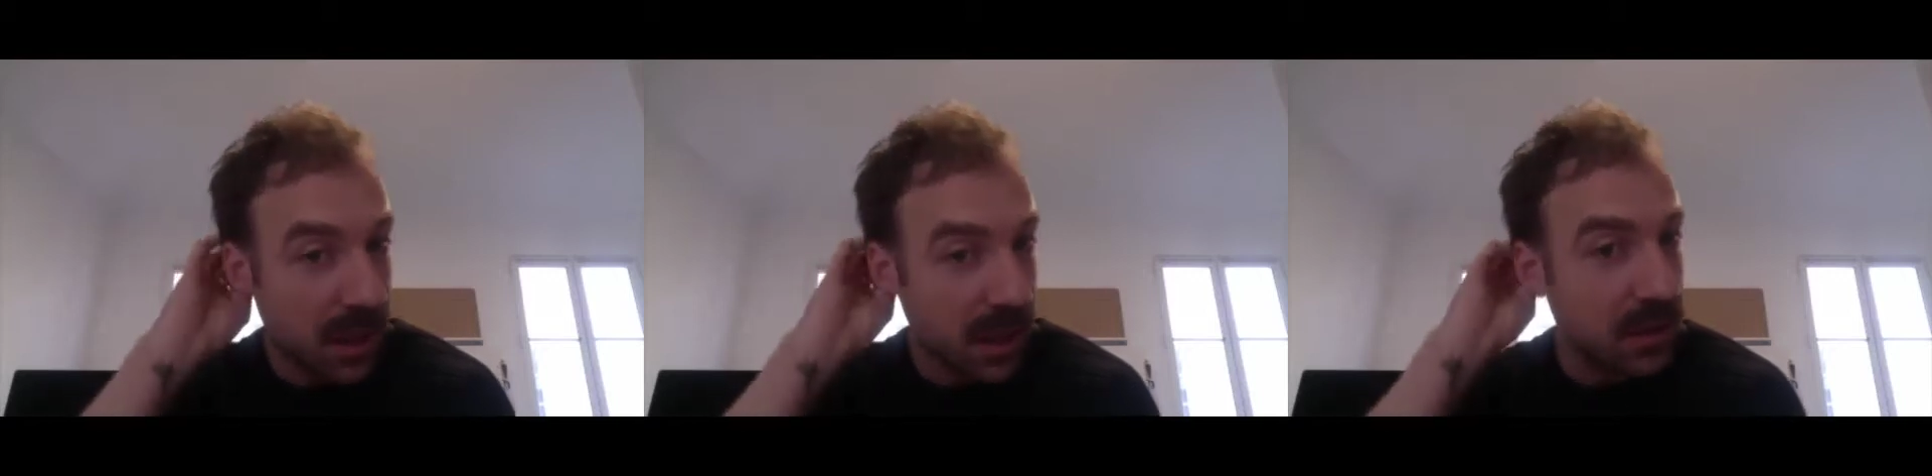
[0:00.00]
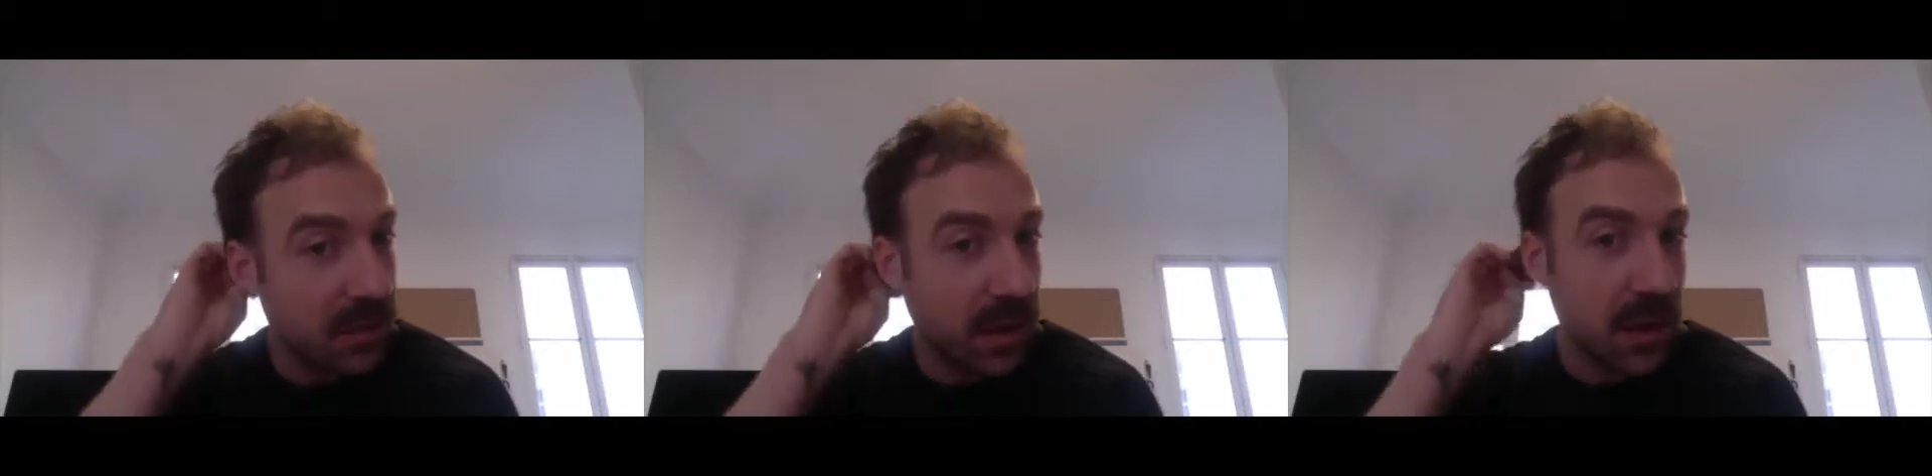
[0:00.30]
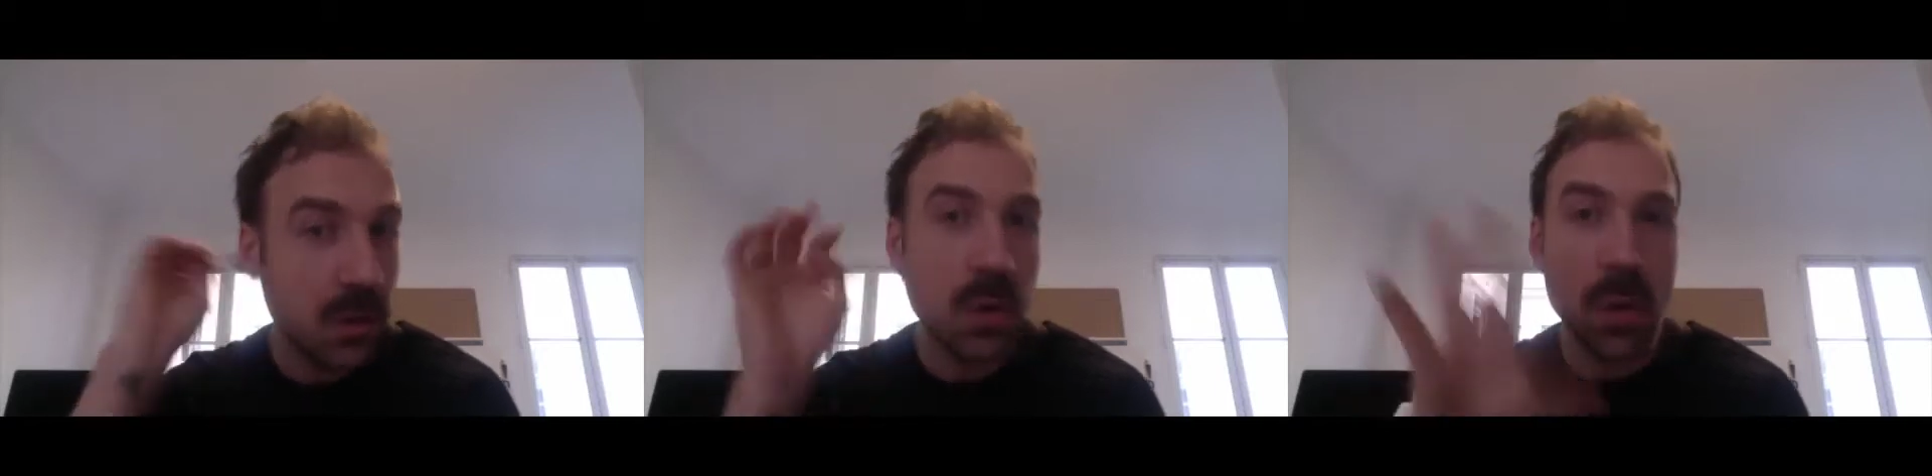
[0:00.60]
It's
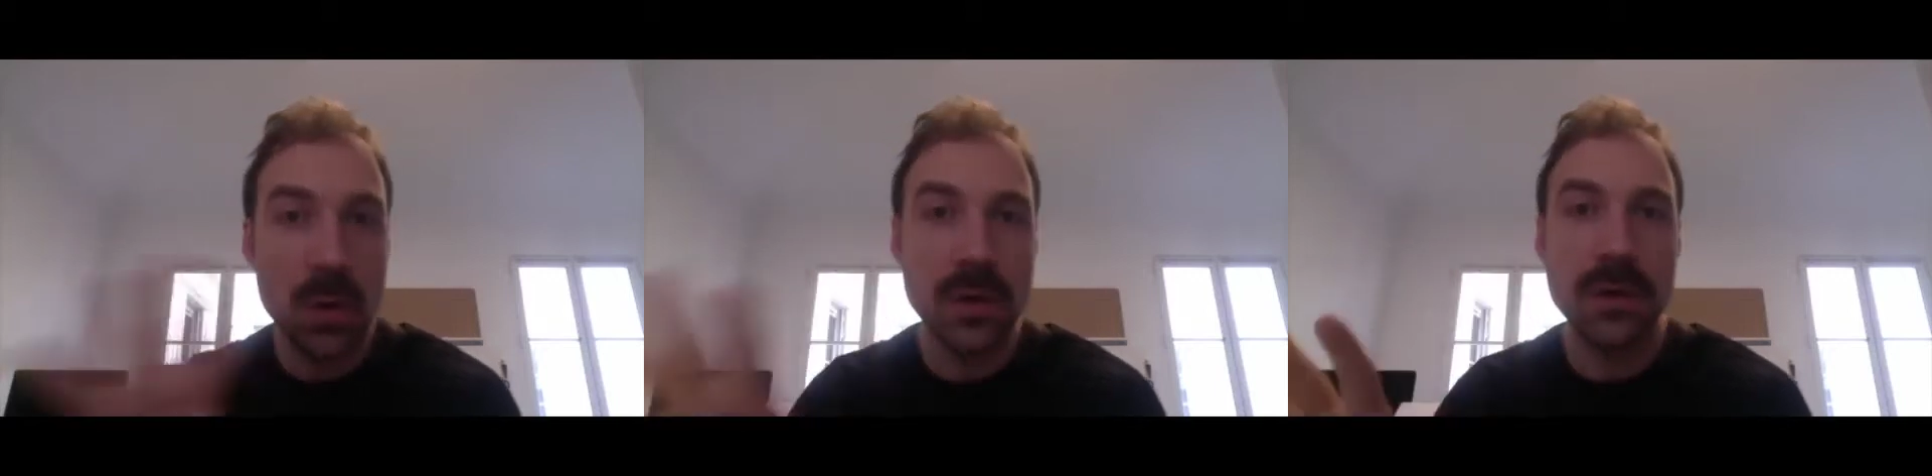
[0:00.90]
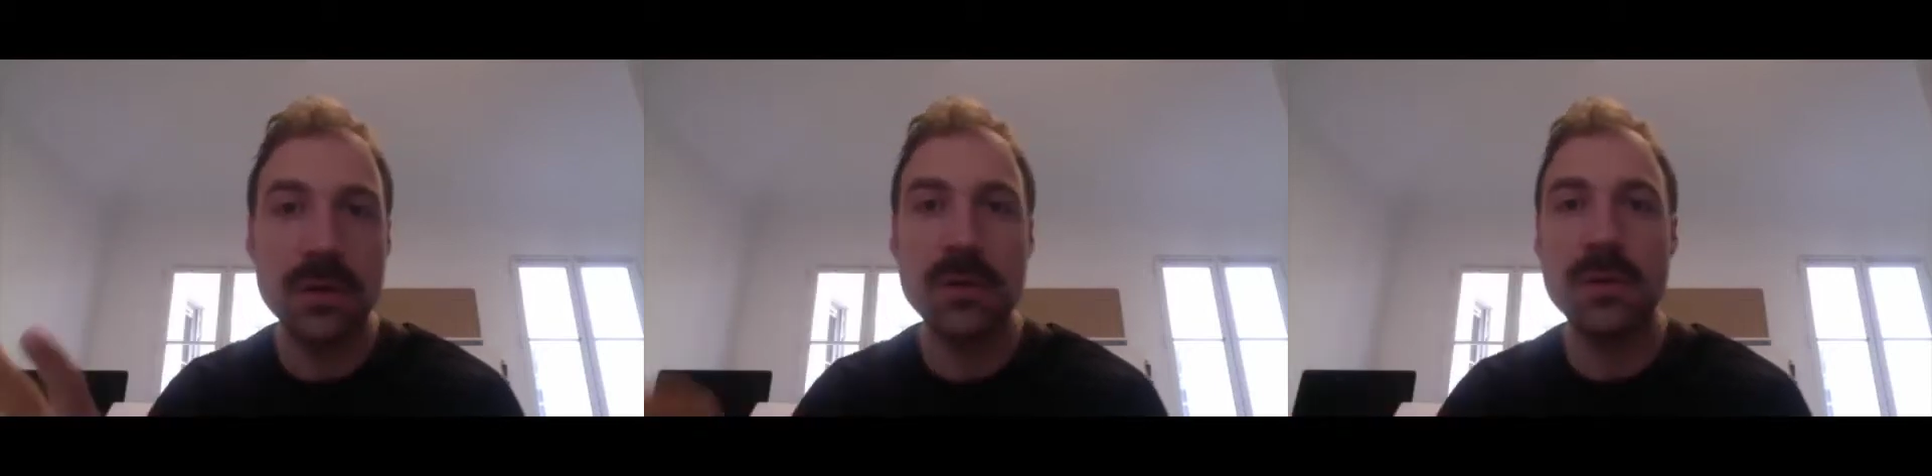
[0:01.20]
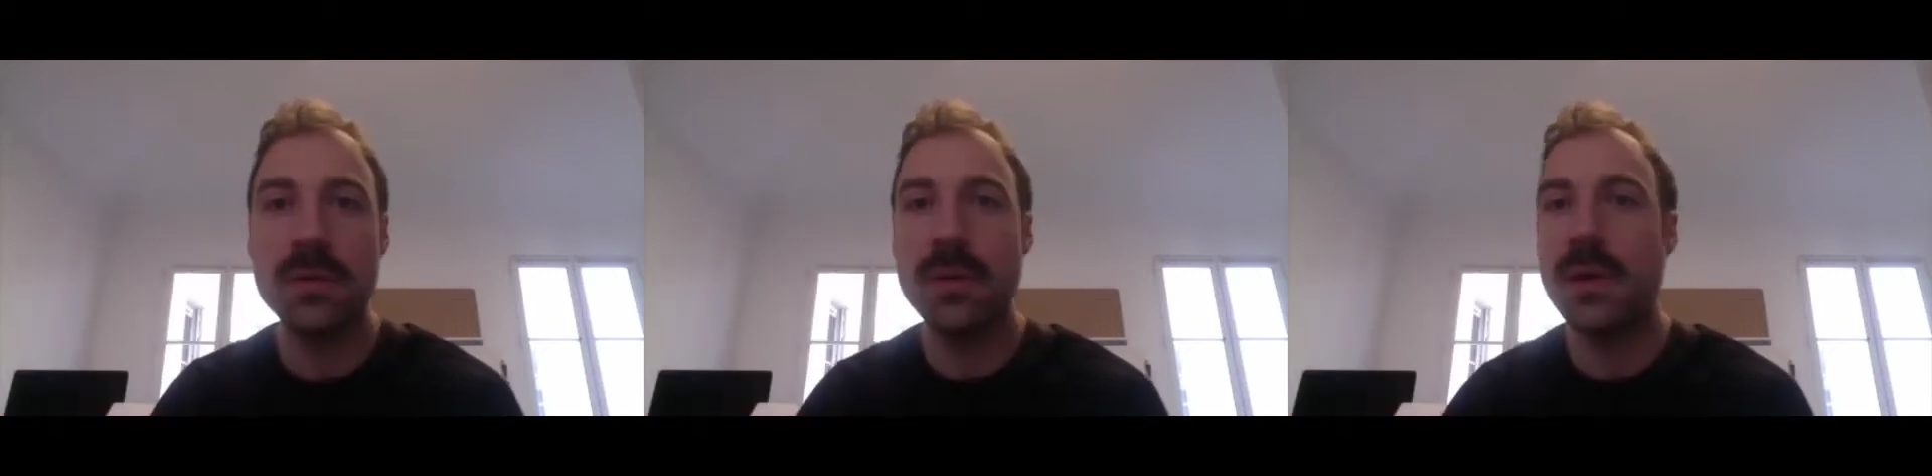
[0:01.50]
very cold, you
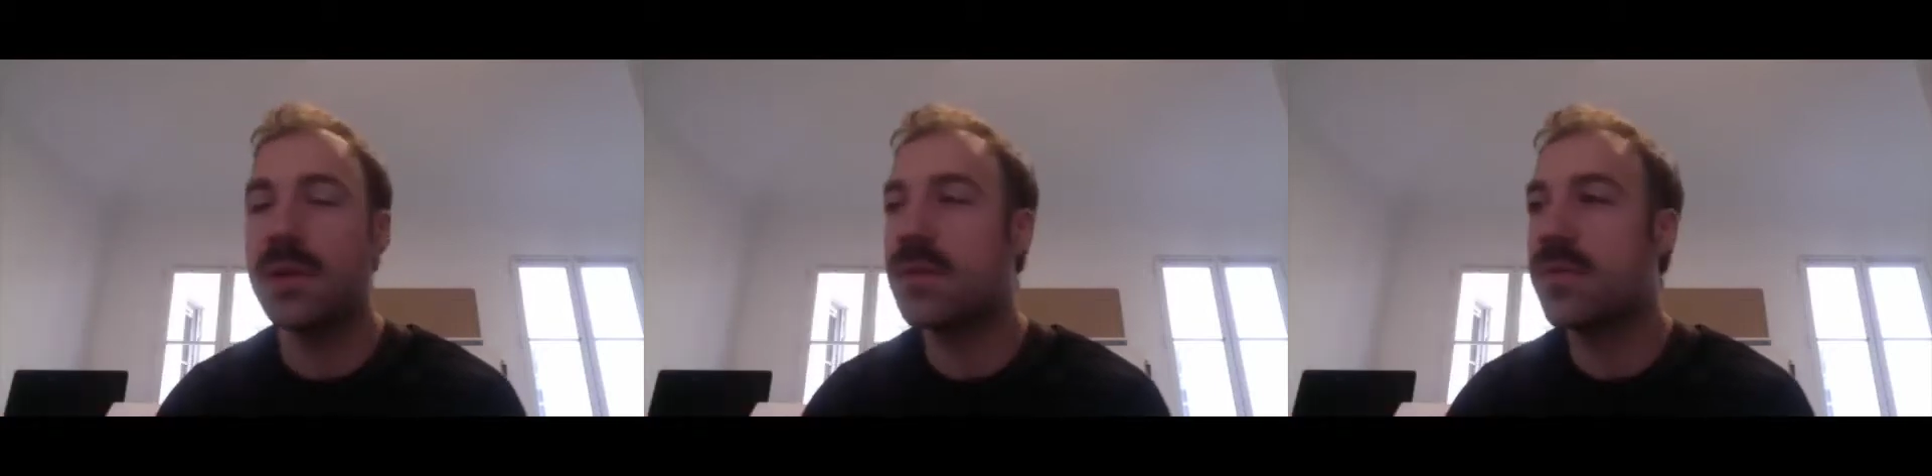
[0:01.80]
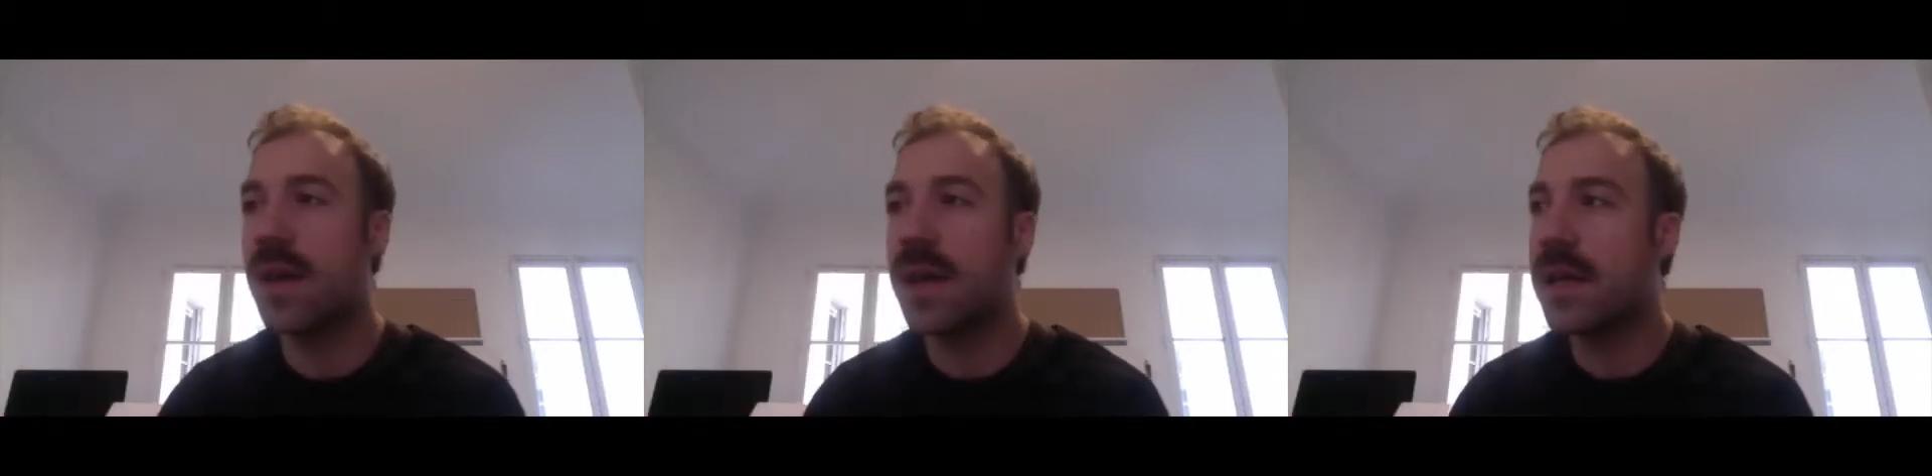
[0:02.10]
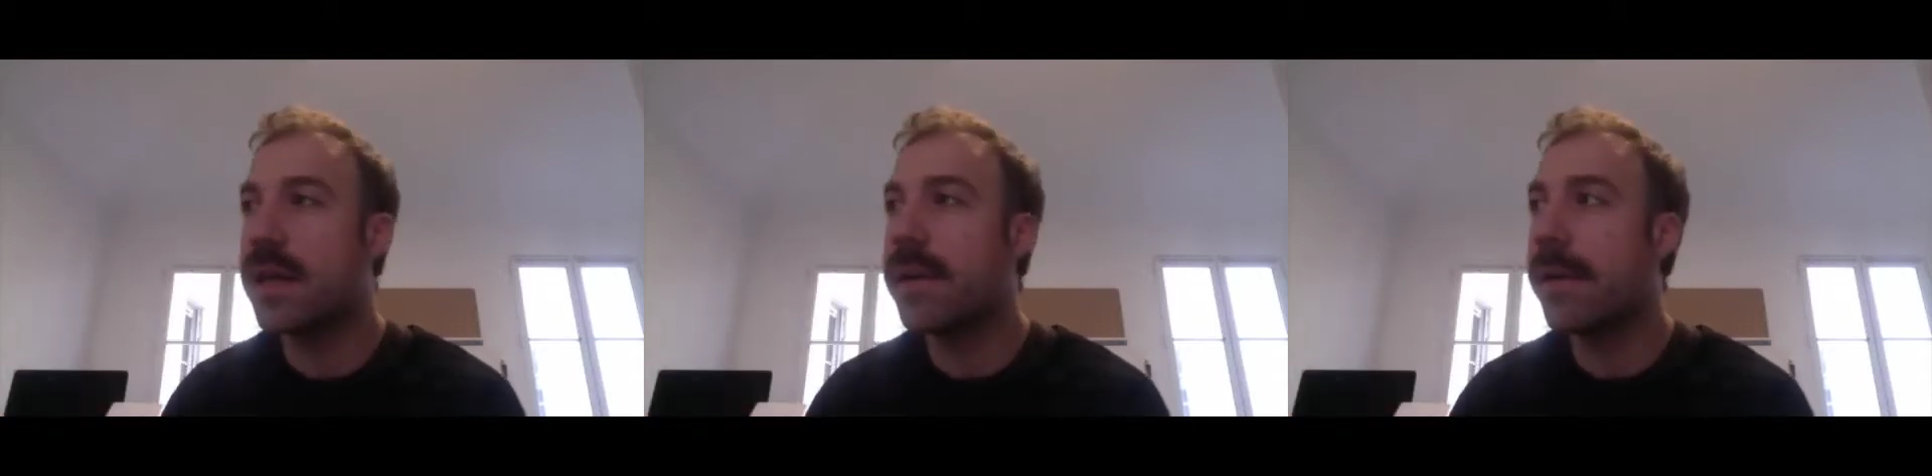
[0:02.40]
know, it's very